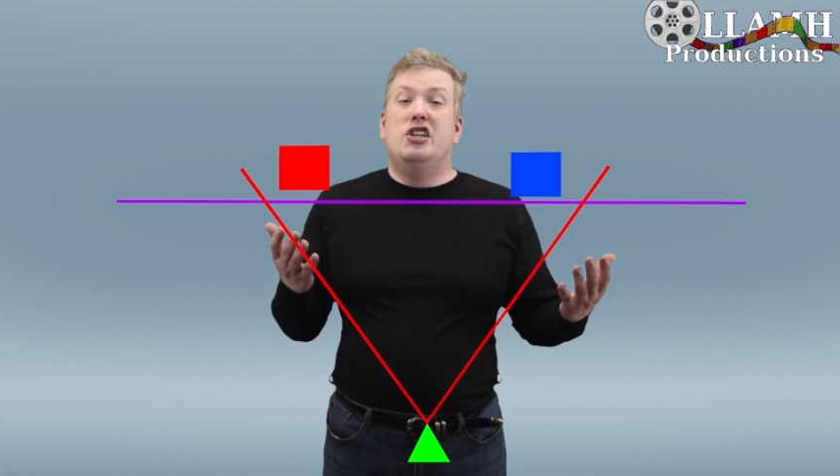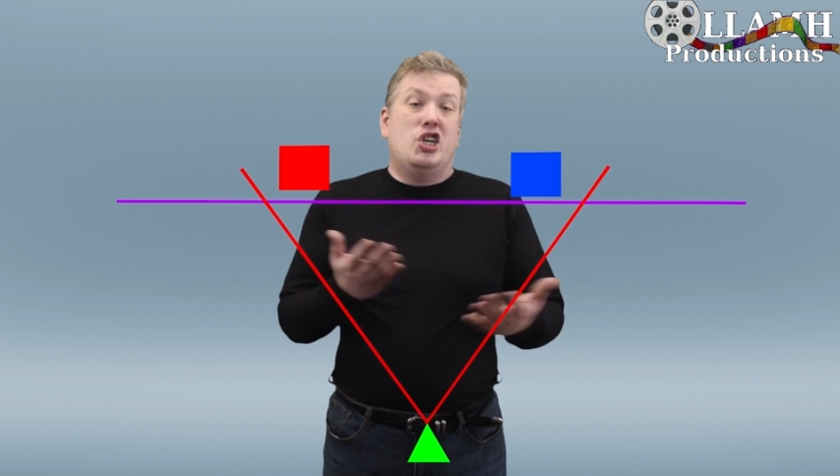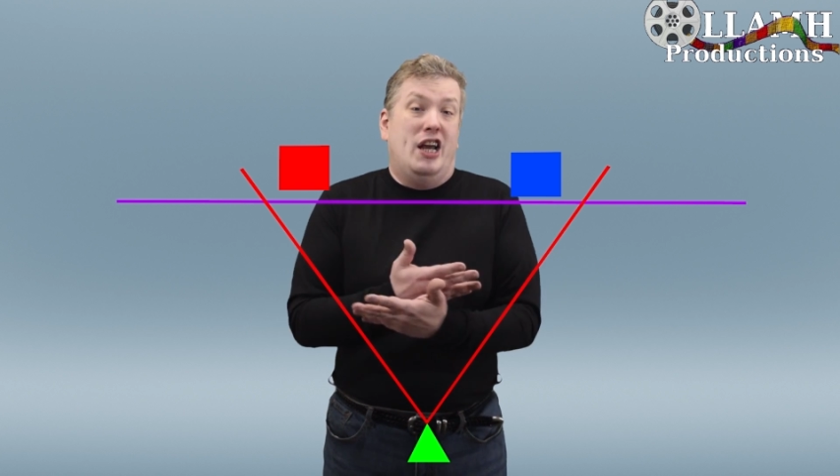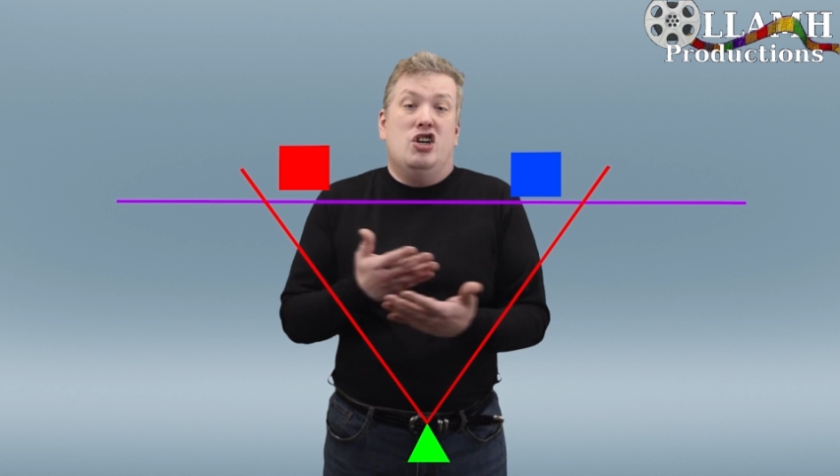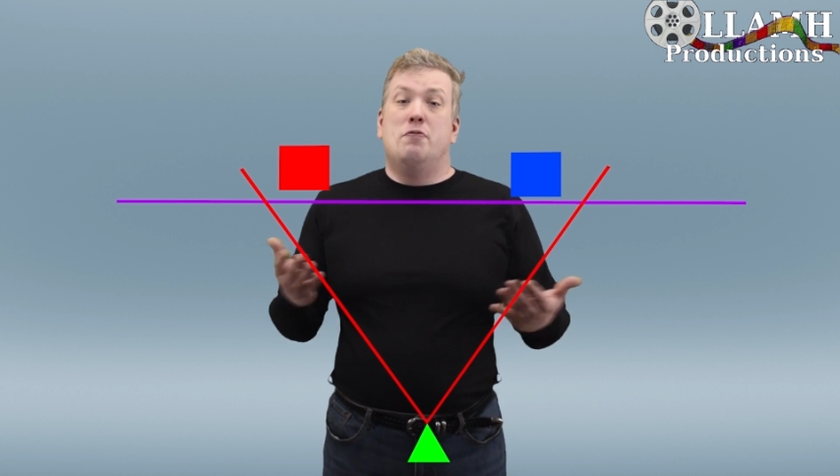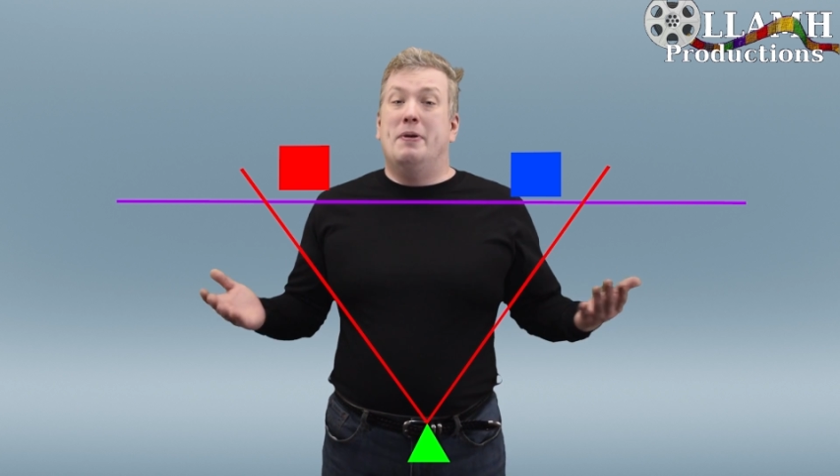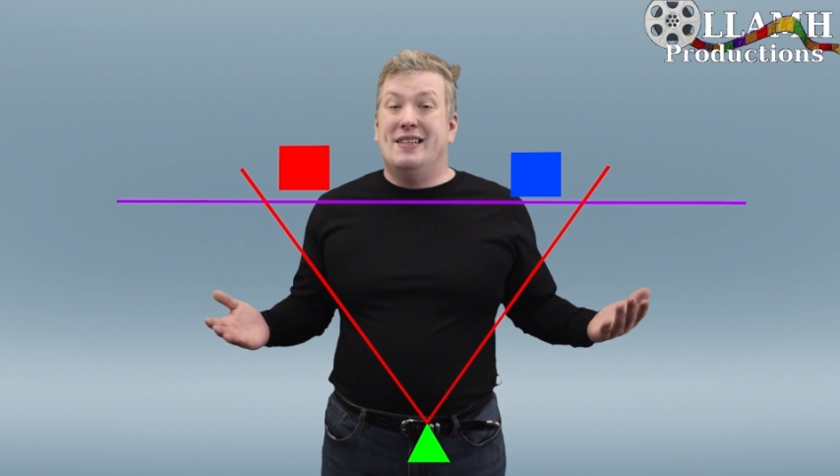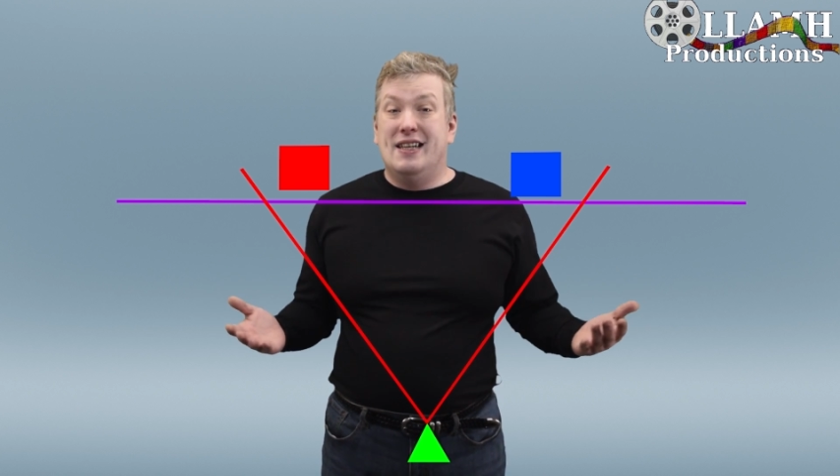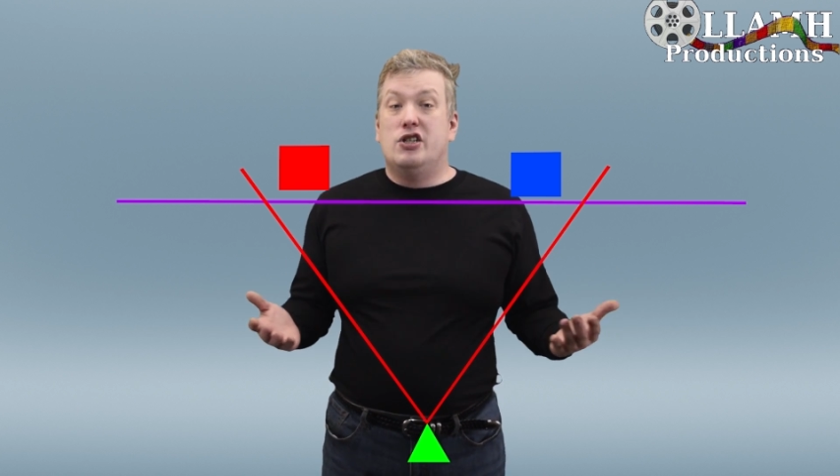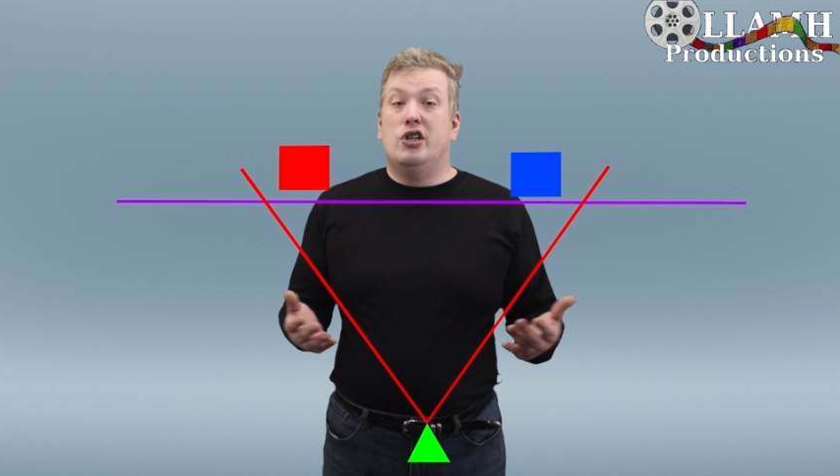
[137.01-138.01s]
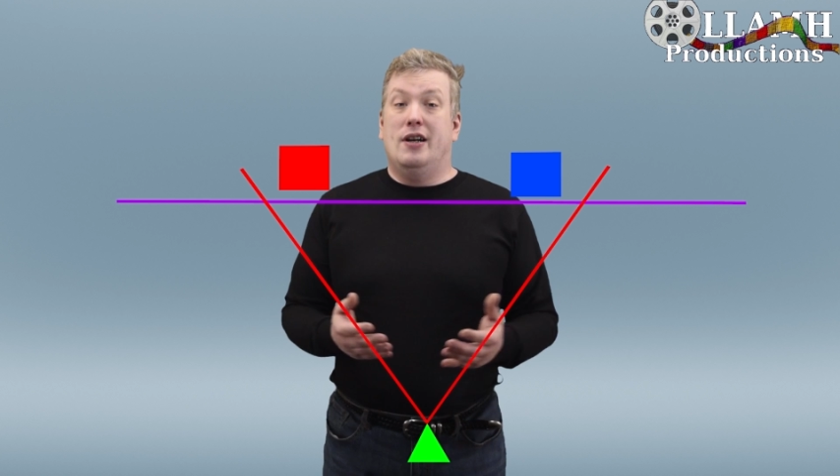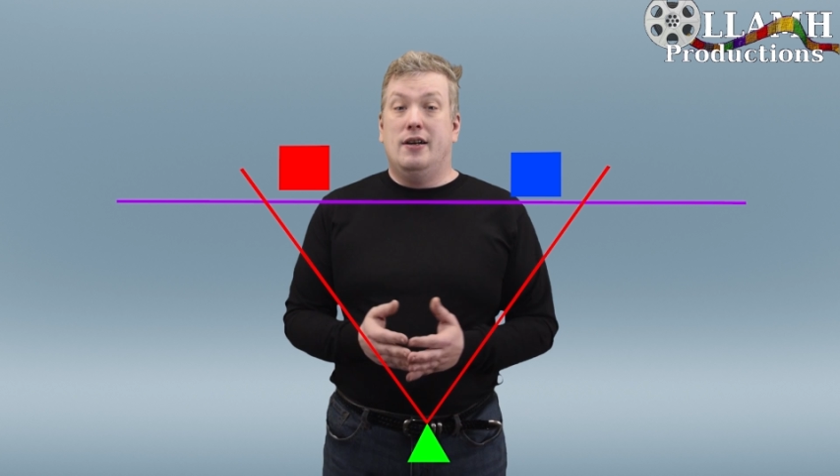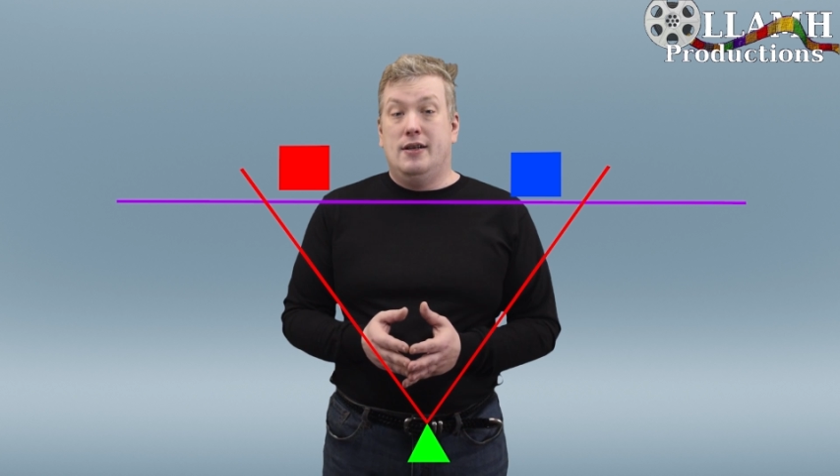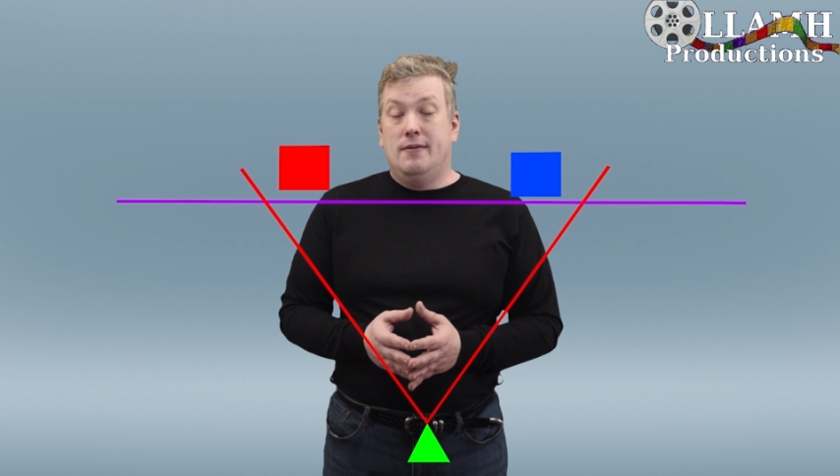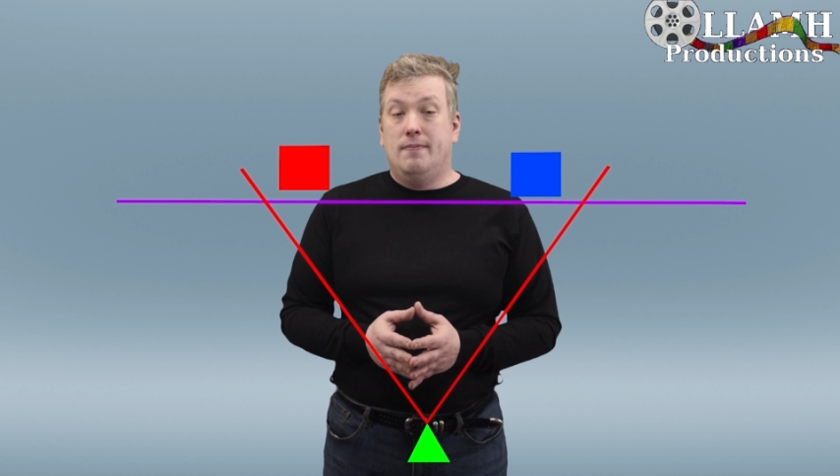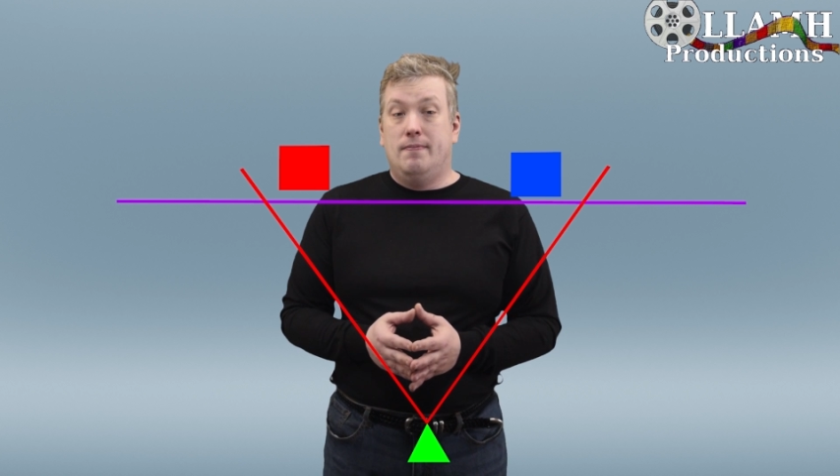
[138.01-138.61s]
changed position.